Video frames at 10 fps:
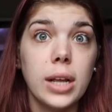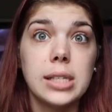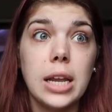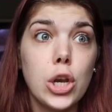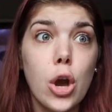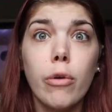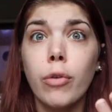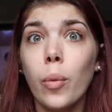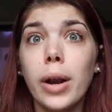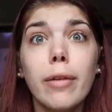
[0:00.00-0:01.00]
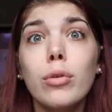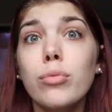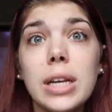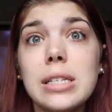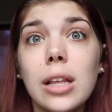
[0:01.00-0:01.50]
as they know for whatever
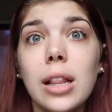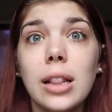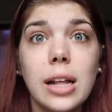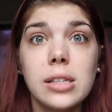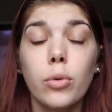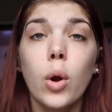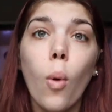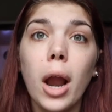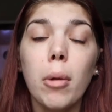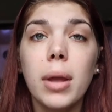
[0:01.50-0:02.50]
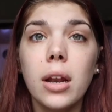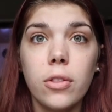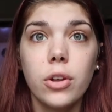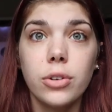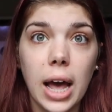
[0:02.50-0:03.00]
reason that that's a requirement
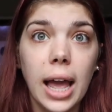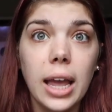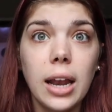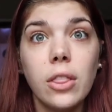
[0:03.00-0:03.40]
in their diet,